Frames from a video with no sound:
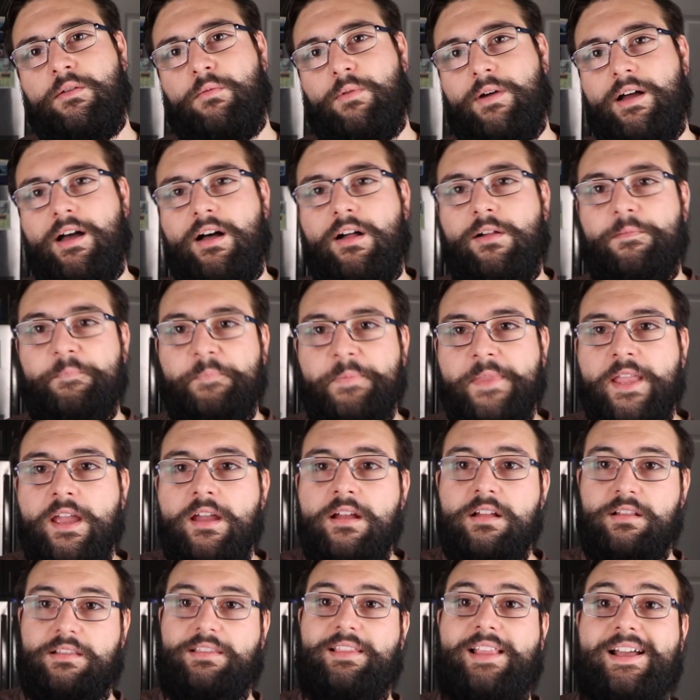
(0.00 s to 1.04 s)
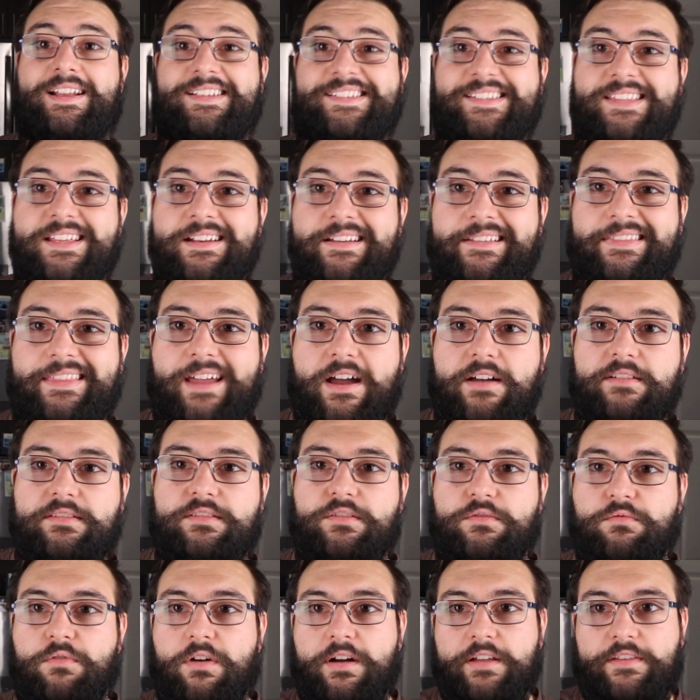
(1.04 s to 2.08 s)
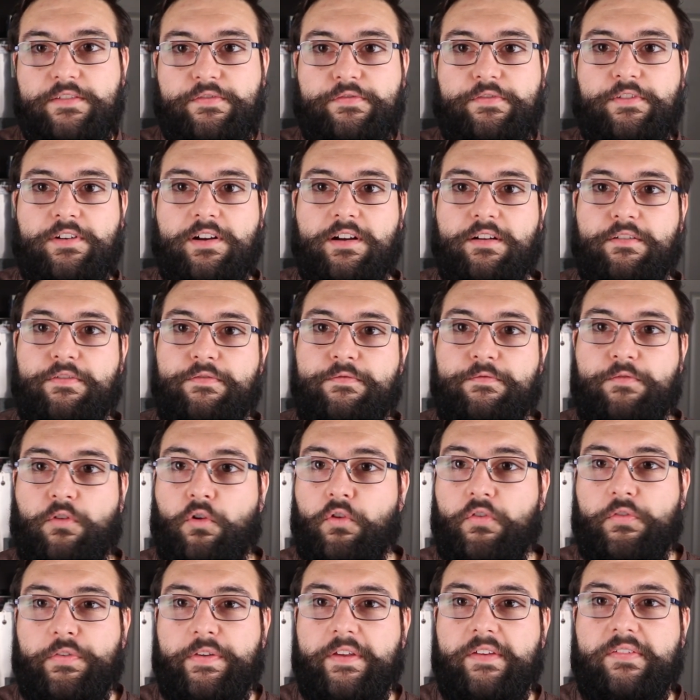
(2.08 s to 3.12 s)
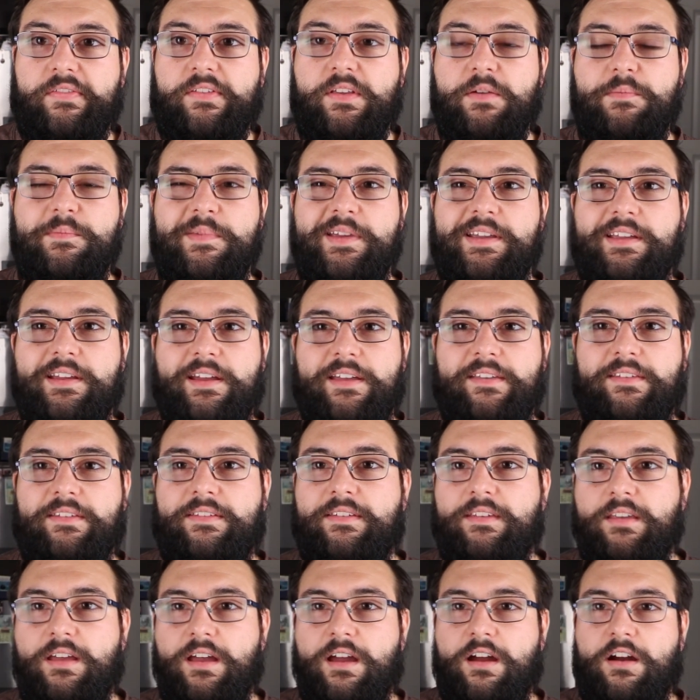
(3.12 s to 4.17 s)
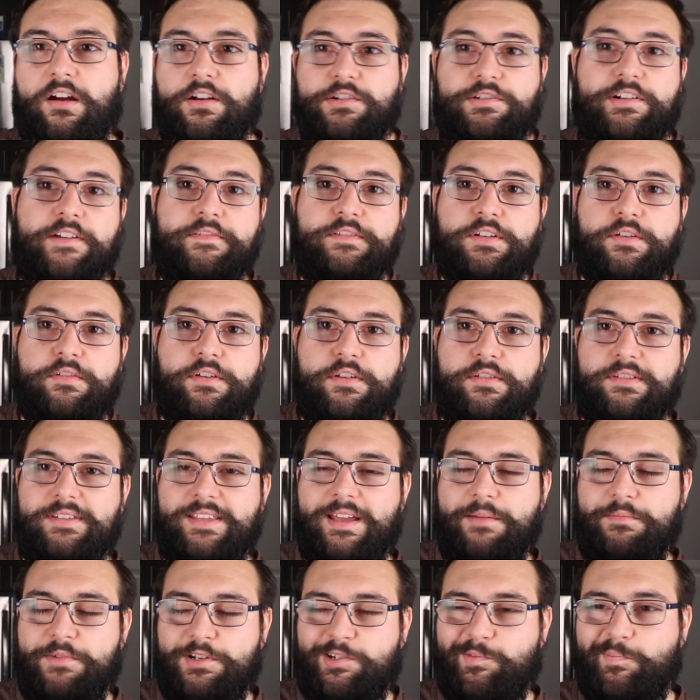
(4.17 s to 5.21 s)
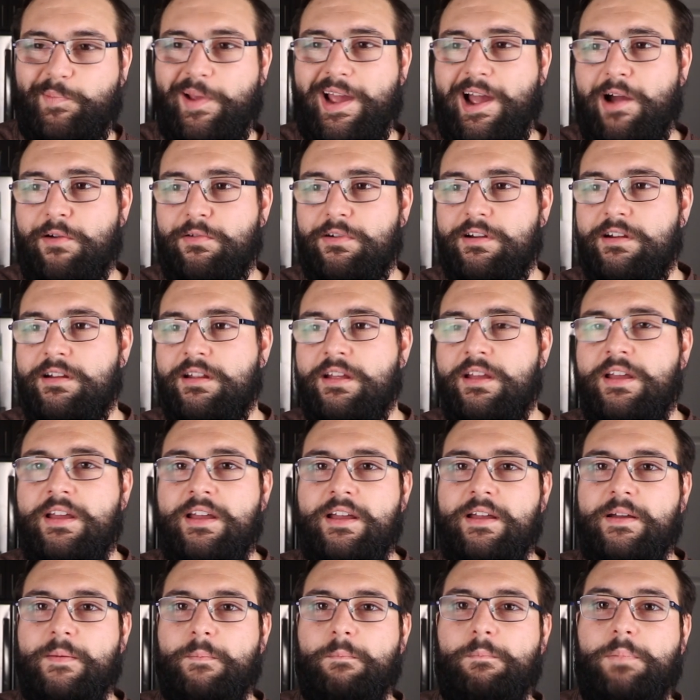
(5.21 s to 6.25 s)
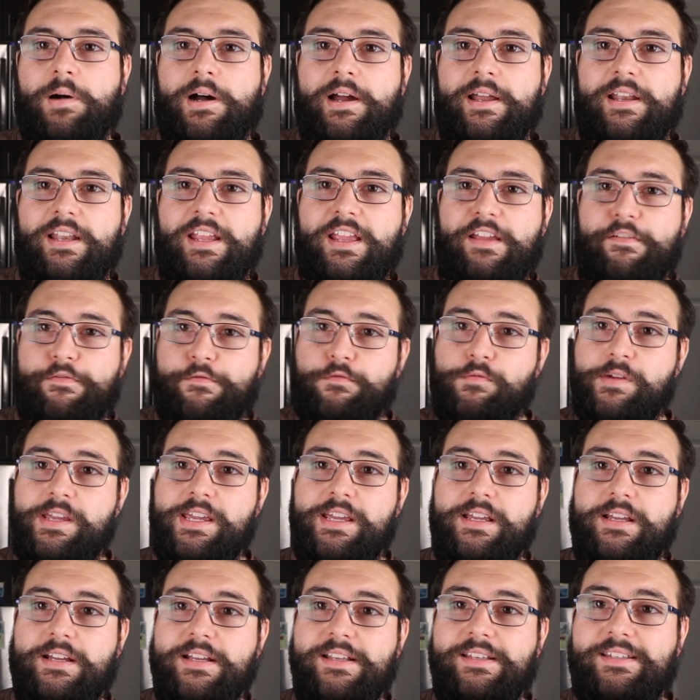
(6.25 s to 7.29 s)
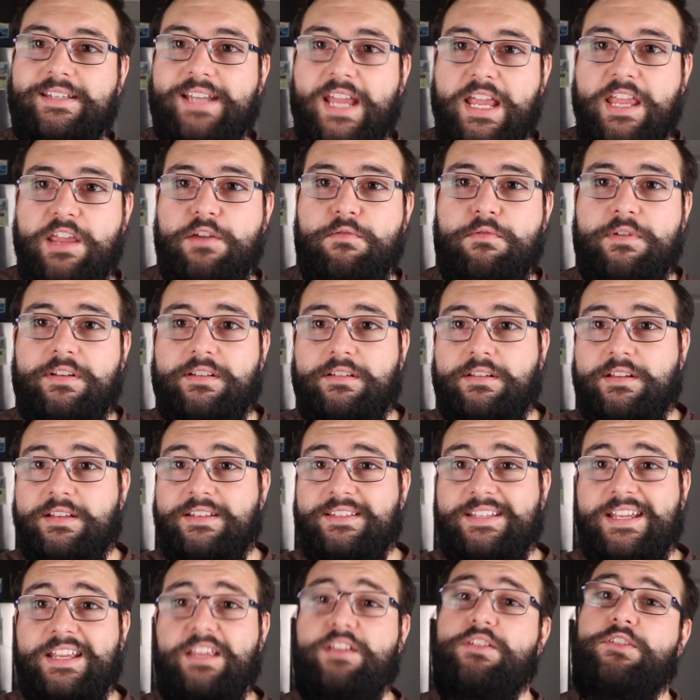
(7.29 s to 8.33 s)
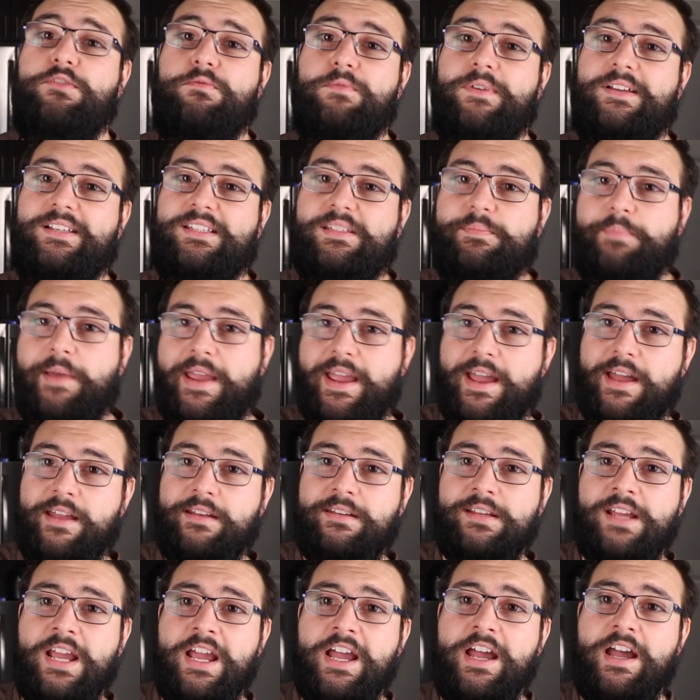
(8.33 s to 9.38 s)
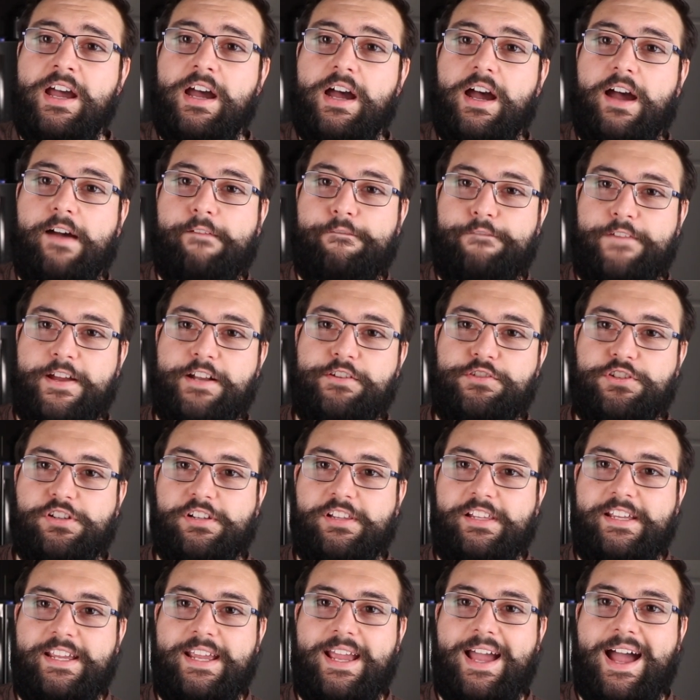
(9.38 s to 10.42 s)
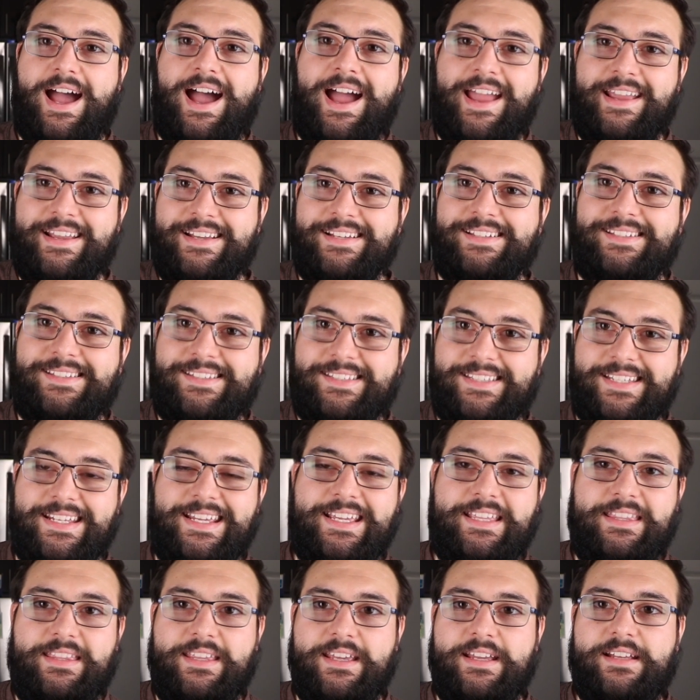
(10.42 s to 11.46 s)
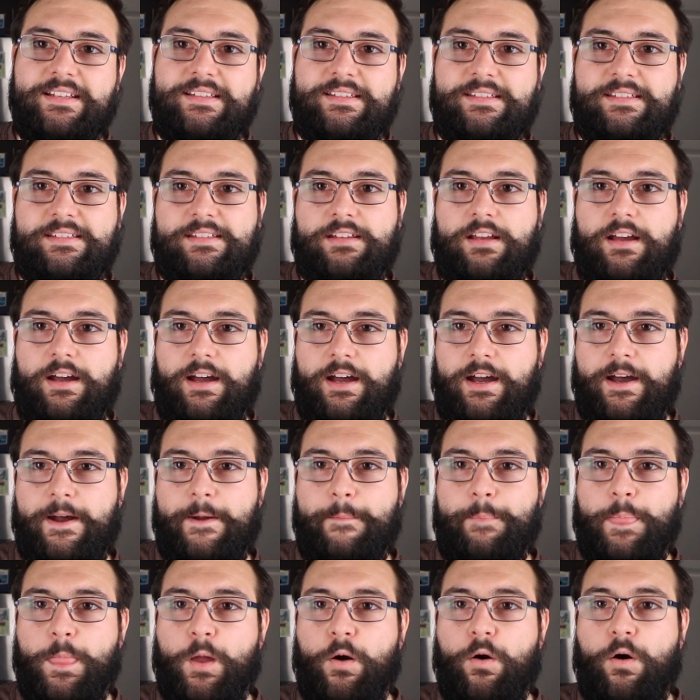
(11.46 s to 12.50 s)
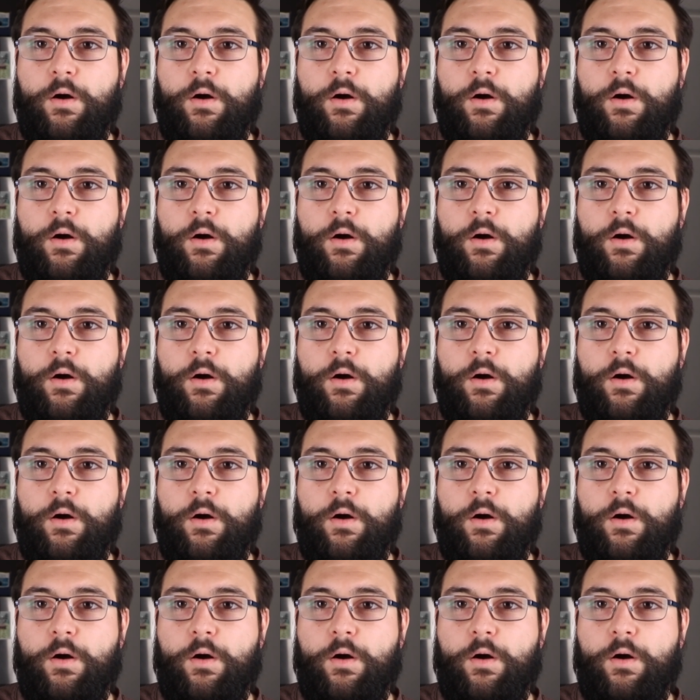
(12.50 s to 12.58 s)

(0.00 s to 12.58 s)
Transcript: well, less than 1,000 watts for a full system because uh, hard drives don't use that much power. But if we continue and continue to expand, eventually I could see this uh,